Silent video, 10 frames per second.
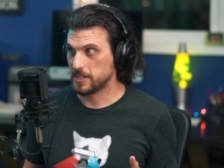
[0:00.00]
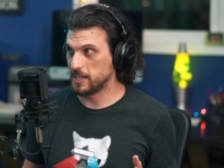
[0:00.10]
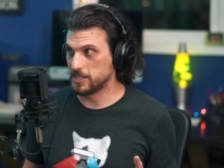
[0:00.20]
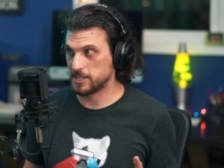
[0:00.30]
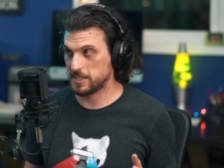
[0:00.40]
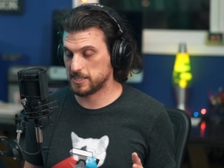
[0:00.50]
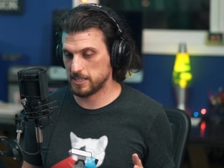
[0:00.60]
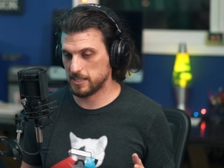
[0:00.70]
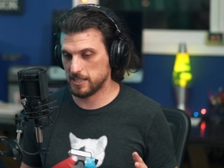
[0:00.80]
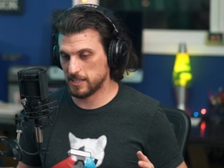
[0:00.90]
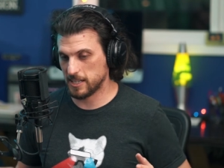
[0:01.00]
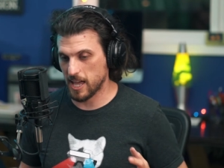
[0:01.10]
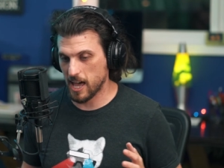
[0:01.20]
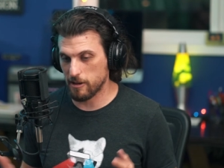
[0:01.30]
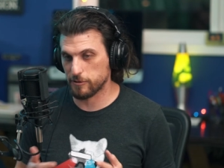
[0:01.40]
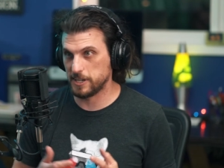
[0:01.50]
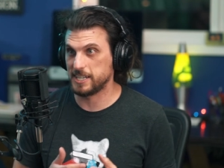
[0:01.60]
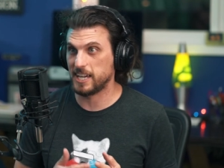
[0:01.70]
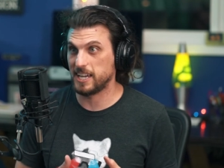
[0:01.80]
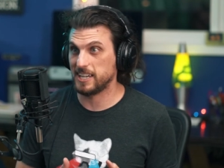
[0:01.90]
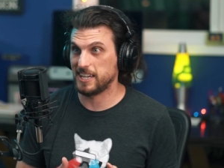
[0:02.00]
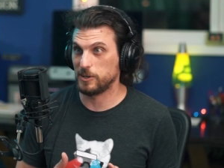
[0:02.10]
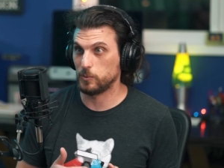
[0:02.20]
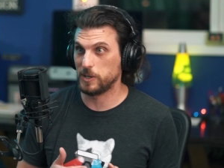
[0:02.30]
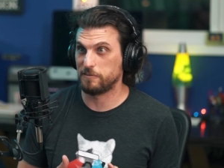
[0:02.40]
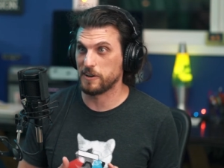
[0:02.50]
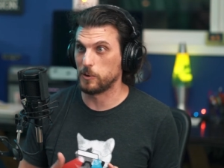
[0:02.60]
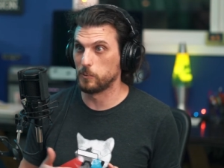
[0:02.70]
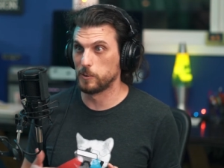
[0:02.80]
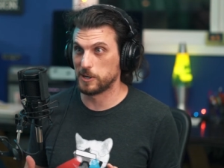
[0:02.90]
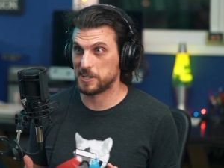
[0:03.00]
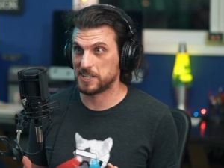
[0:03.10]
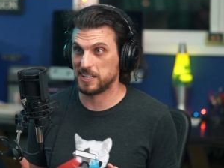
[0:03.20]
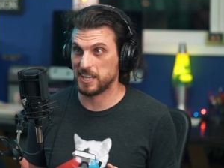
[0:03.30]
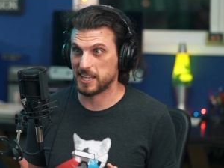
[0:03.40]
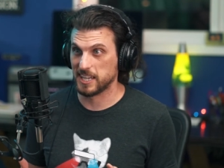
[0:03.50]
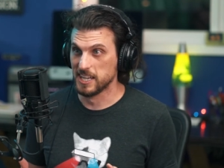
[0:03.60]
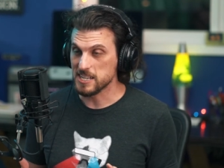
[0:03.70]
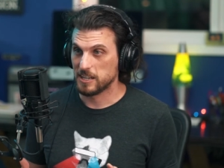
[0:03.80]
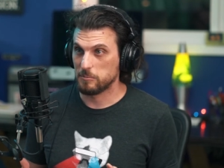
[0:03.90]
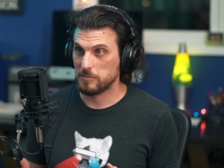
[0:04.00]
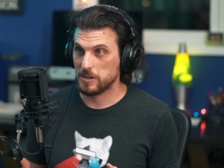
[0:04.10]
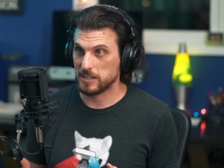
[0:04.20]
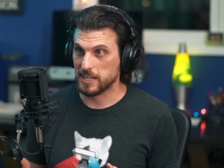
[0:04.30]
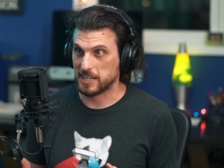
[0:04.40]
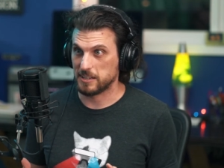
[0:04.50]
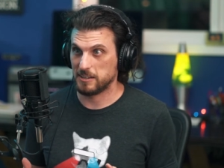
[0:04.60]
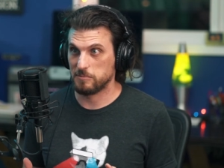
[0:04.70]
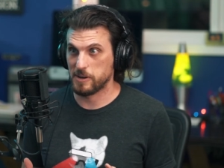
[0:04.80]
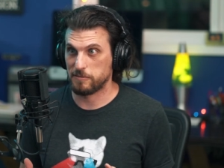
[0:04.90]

it just every day we felt worse and like like my